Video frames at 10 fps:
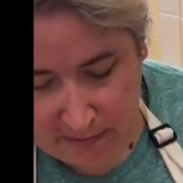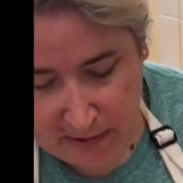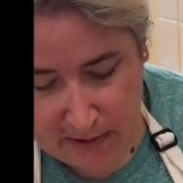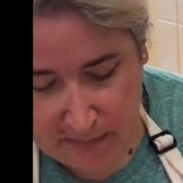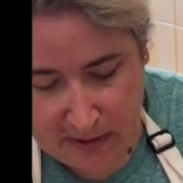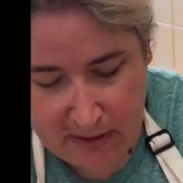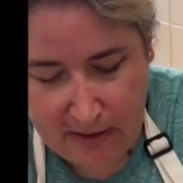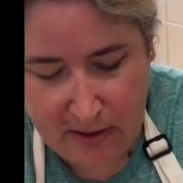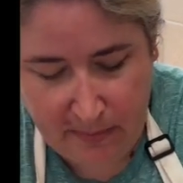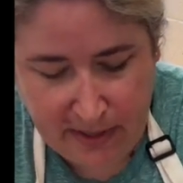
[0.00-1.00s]
So just spend a
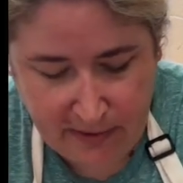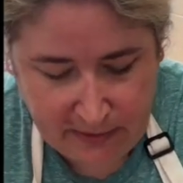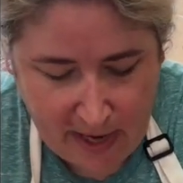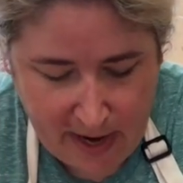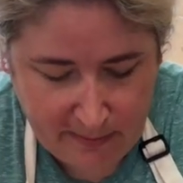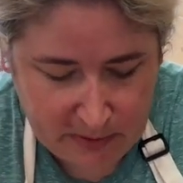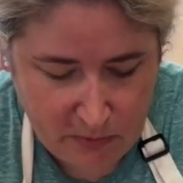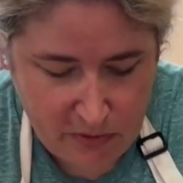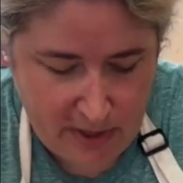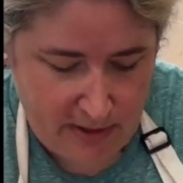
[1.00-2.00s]
little bit of time
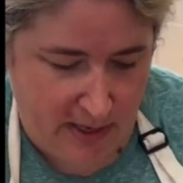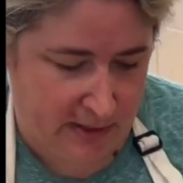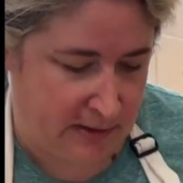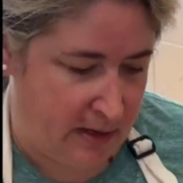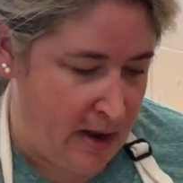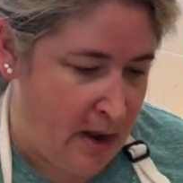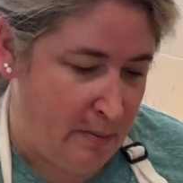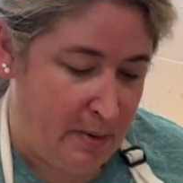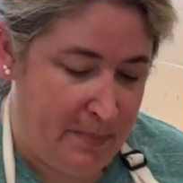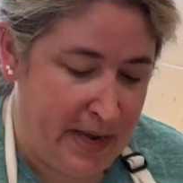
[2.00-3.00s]
smoothing this.
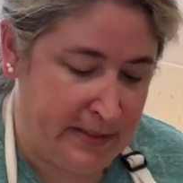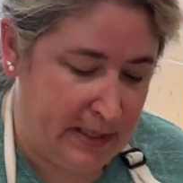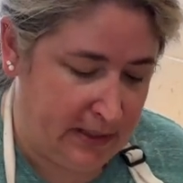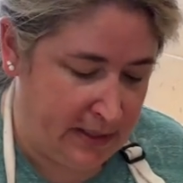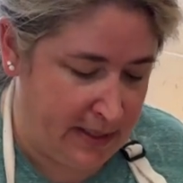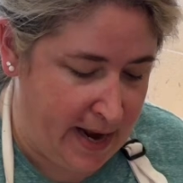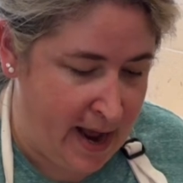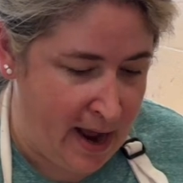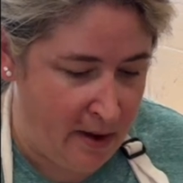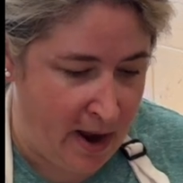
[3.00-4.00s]
But basically
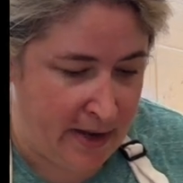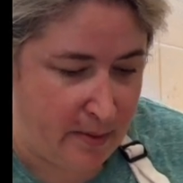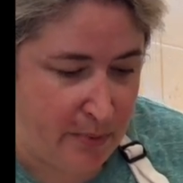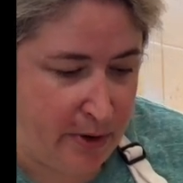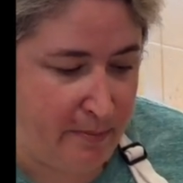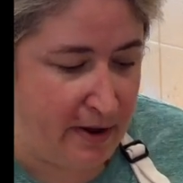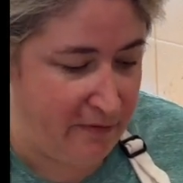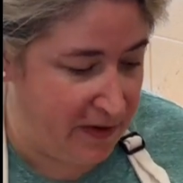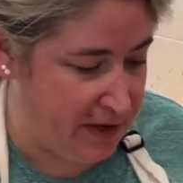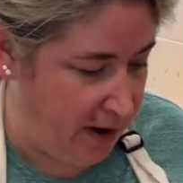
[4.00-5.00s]
now I can put my
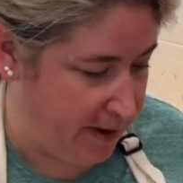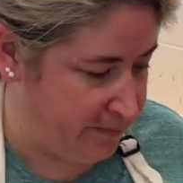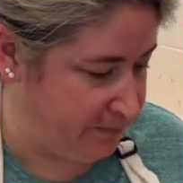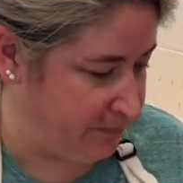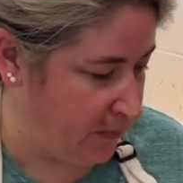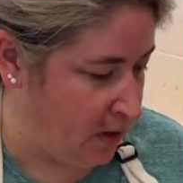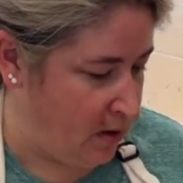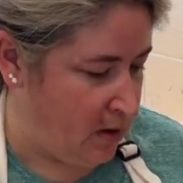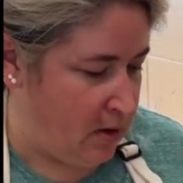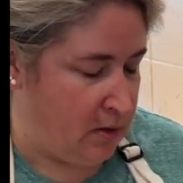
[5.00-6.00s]
feet on.
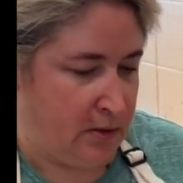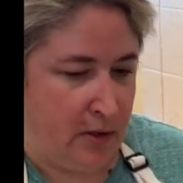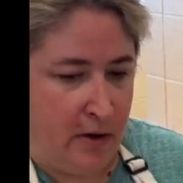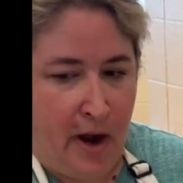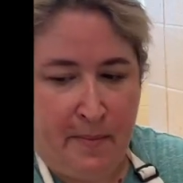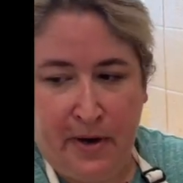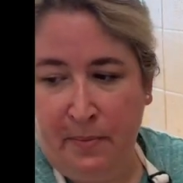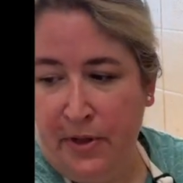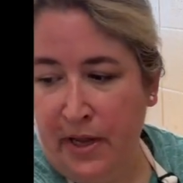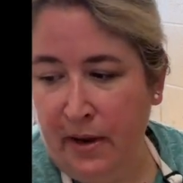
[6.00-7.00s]
So I'm gonna
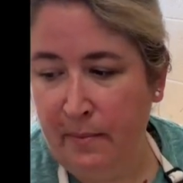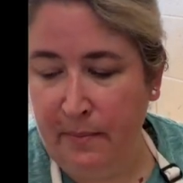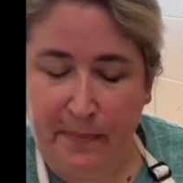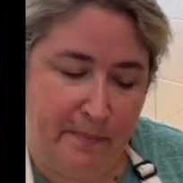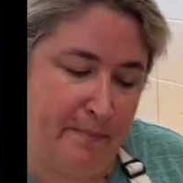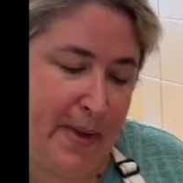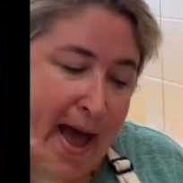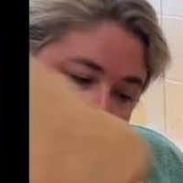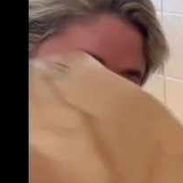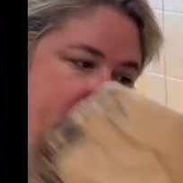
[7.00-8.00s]
put it
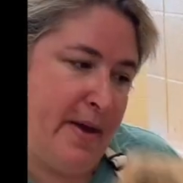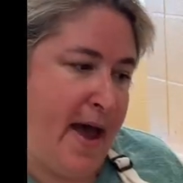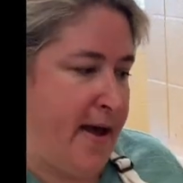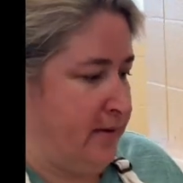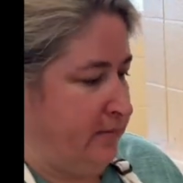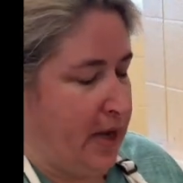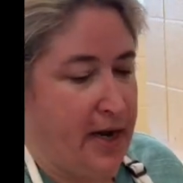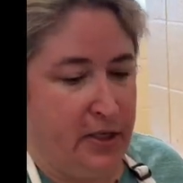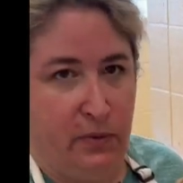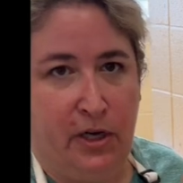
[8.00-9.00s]
back in the bag. I
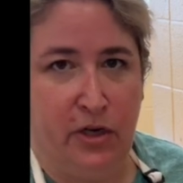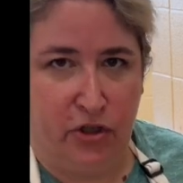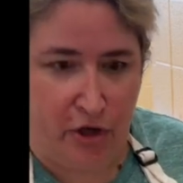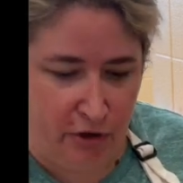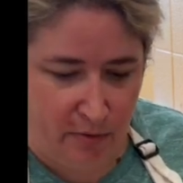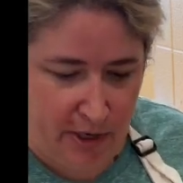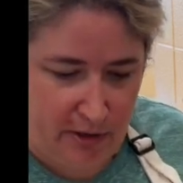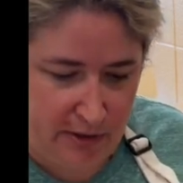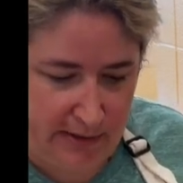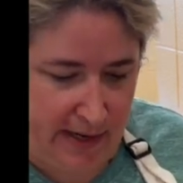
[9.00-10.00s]
just wanted to show you what it
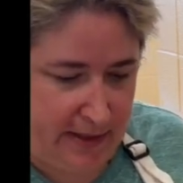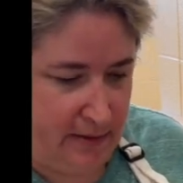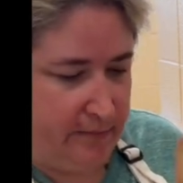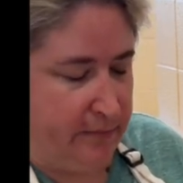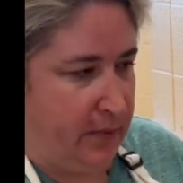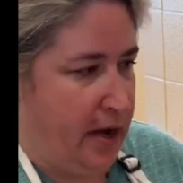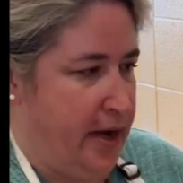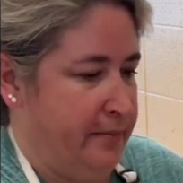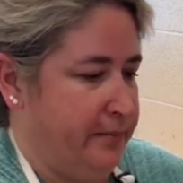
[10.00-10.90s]
looks like, okay?